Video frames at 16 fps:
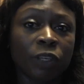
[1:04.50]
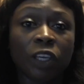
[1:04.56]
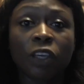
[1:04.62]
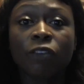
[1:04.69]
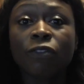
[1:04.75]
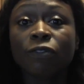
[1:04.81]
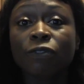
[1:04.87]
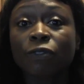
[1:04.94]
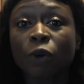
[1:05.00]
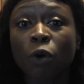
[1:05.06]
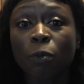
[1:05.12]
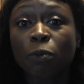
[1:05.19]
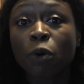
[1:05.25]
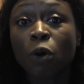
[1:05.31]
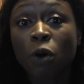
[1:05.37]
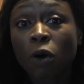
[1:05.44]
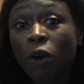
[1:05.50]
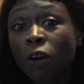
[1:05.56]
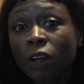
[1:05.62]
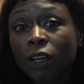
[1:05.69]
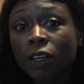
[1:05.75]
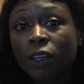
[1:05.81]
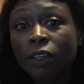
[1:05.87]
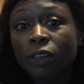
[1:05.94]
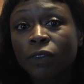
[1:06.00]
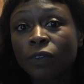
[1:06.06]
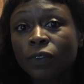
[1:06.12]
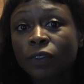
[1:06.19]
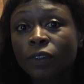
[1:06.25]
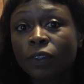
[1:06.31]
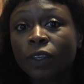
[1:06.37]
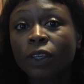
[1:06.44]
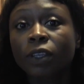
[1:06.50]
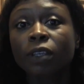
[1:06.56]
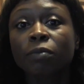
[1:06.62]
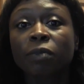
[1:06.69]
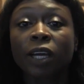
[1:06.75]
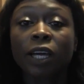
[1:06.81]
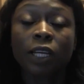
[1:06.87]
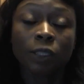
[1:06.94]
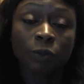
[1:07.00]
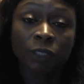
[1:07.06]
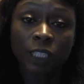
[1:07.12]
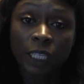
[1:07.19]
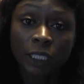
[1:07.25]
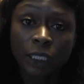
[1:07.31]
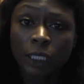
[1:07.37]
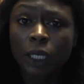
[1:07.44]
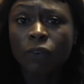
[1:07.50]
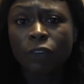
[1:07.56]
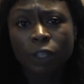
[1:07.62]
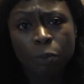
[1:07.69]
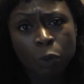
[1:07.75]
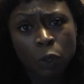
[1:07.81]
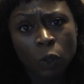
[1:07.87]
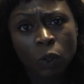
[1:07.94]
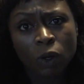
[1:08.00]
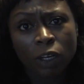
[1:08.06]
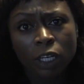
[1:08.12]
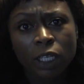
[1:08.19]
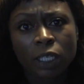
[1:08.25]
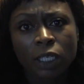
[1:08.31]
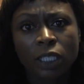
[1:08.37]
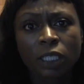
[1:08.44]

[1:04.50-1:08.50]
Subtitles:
beef, or pork. My husband tends to go for the pork